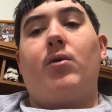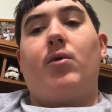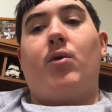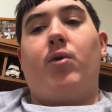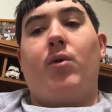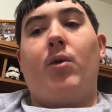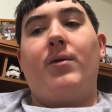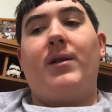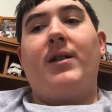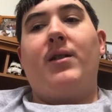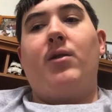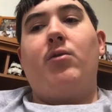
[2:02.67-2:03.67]

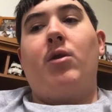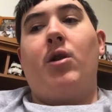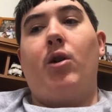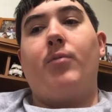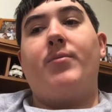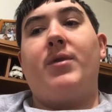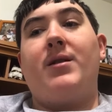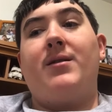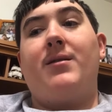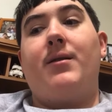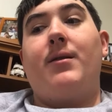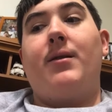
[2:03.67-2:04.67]
truly do hope
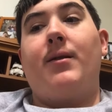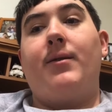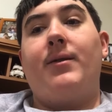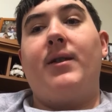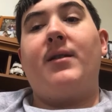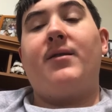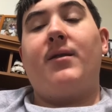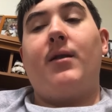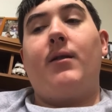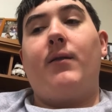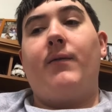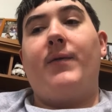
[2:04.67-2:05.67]
this
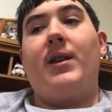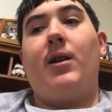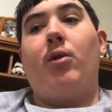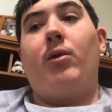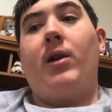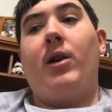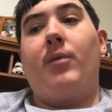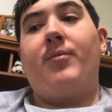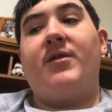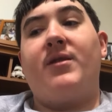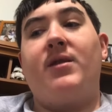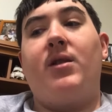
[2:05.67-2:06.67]
video
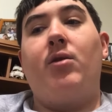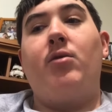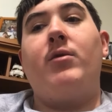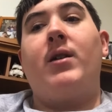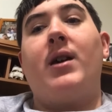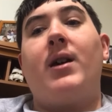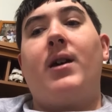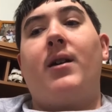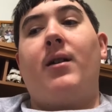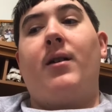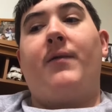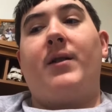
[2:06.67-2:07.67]
helps you.
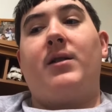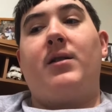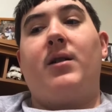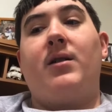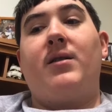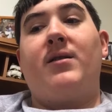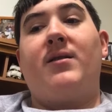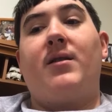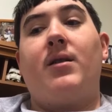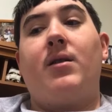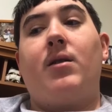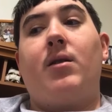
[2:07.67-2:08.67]
If it does,
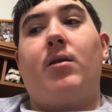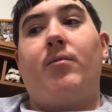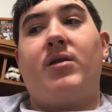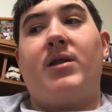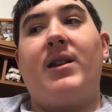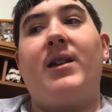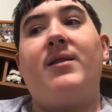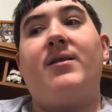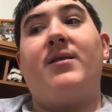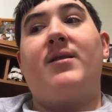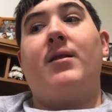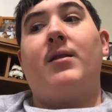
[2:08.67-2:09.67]

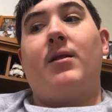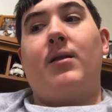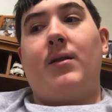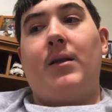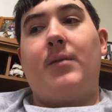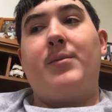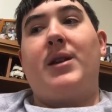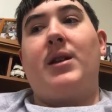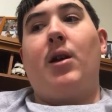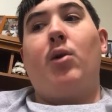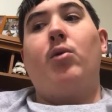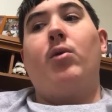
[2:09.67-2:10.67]
please let me
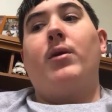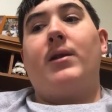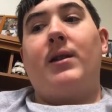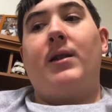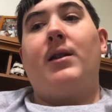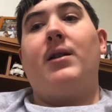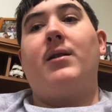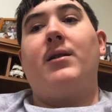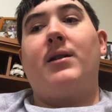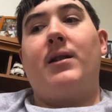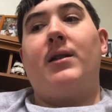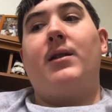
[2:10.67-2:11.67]
know
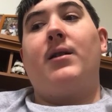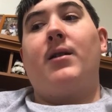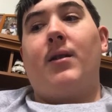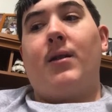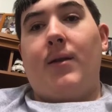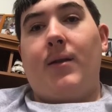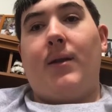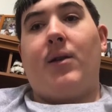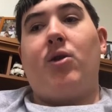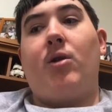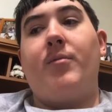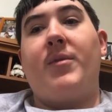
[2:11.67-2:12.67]
in the
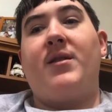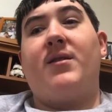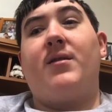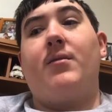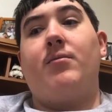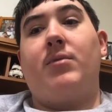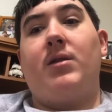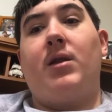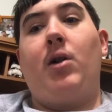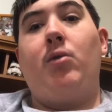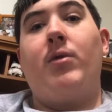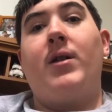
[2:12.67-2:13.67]
comments
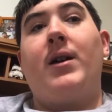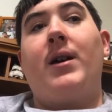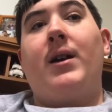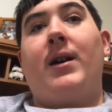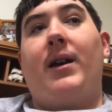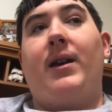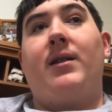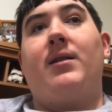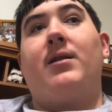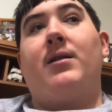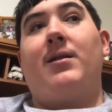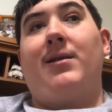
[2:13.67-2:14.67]
below, and
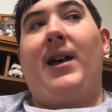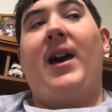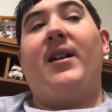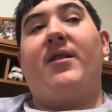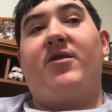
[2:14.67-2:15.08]
like,